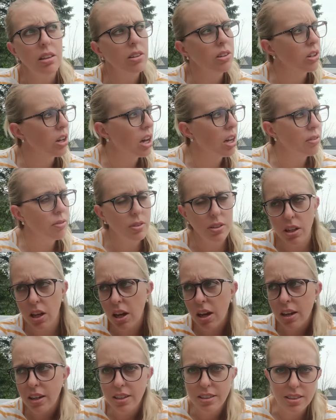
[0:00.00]
look off a
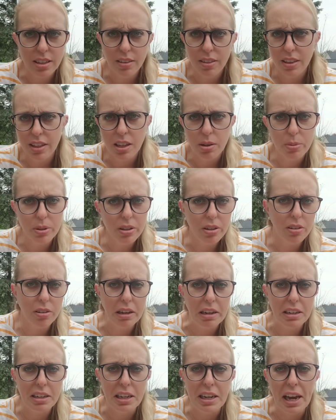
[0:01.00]
lot because I think I'm a little
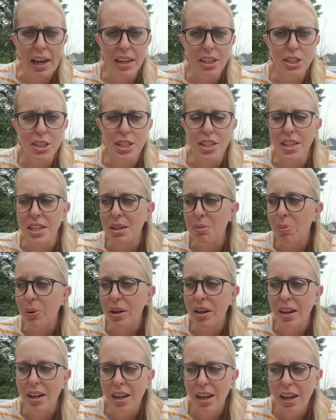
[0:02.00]
ADHD, but